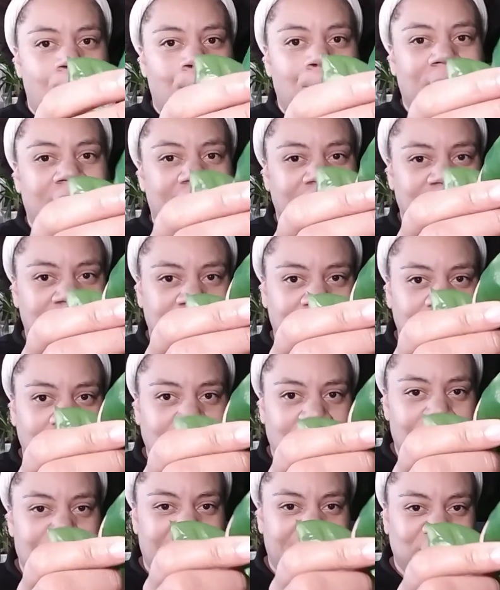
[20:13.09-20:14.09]
but it's
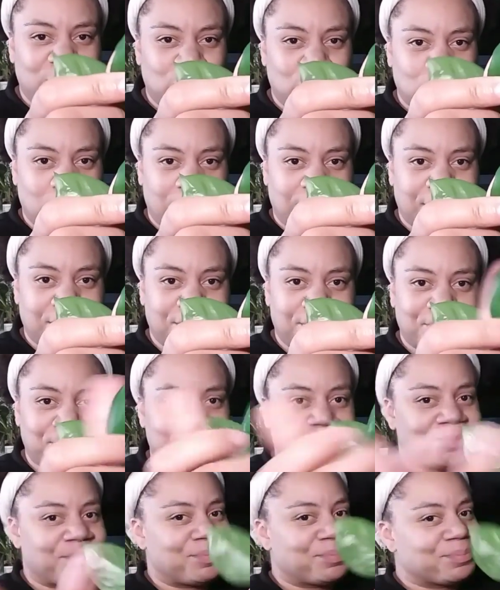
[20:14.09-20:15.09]
still a Manjula.
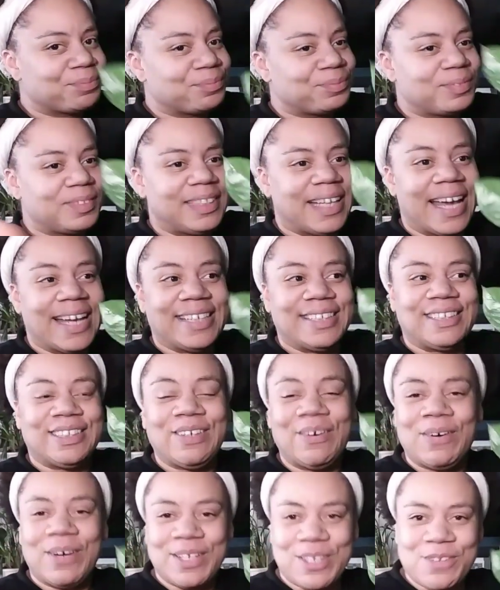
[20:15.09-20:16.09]
That is
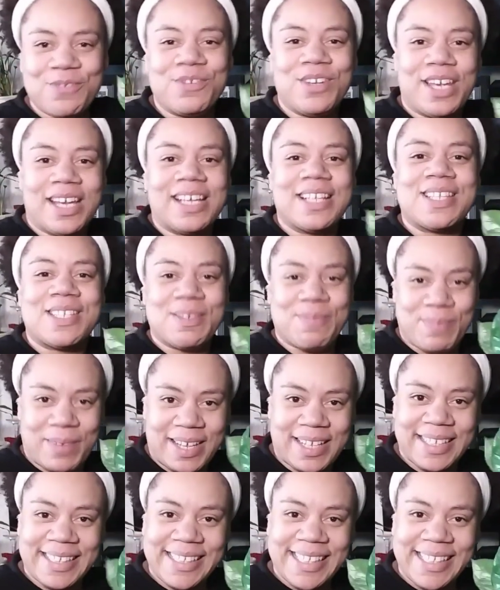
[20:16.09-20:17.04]
so unique to me.